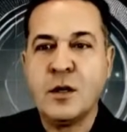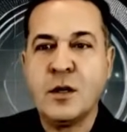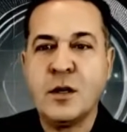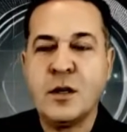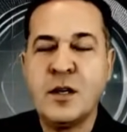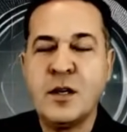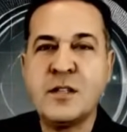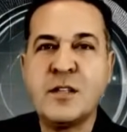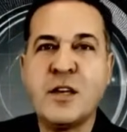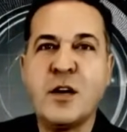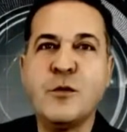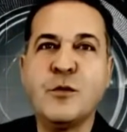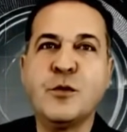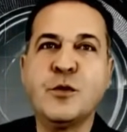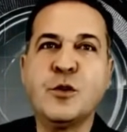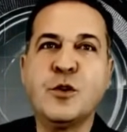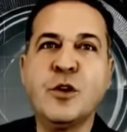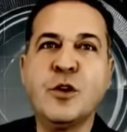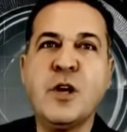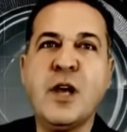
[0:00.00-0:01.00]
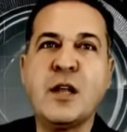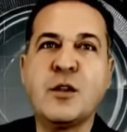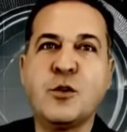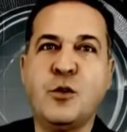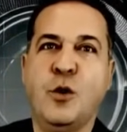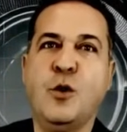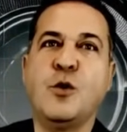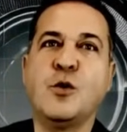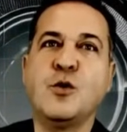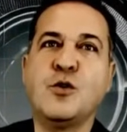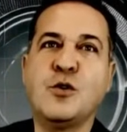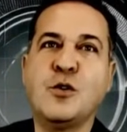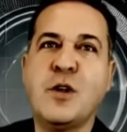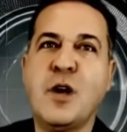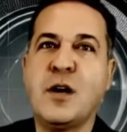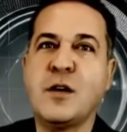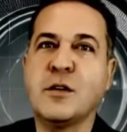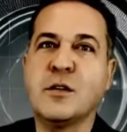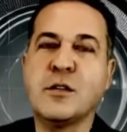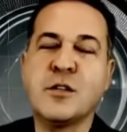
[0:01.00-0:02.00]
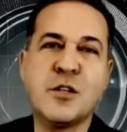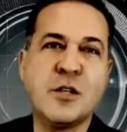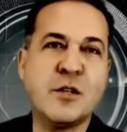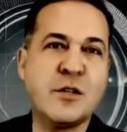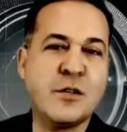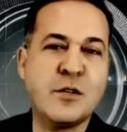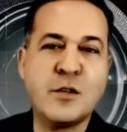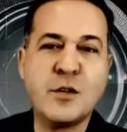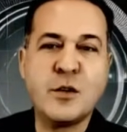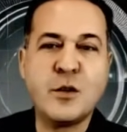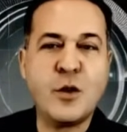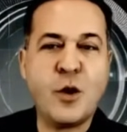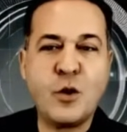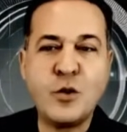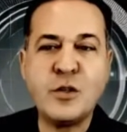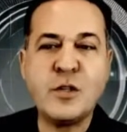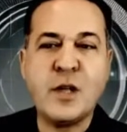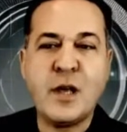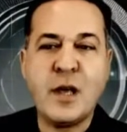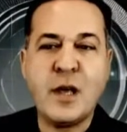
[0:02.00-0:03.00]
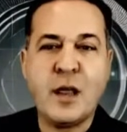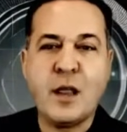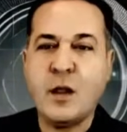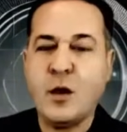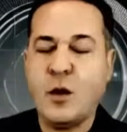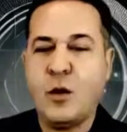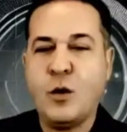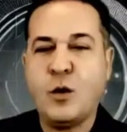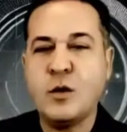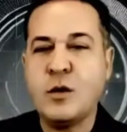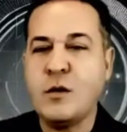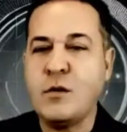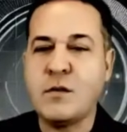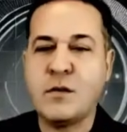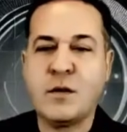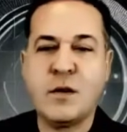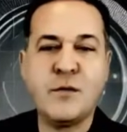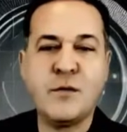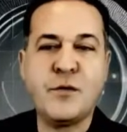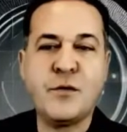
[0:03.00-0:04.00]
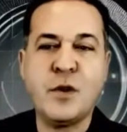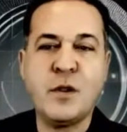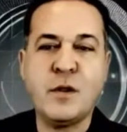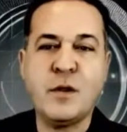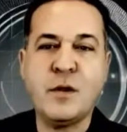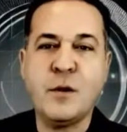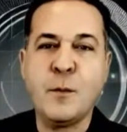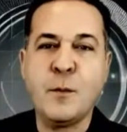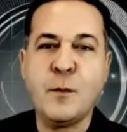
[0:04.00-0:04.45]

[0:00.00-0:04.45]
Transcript: Instead of looking at those, they're just lost in all these different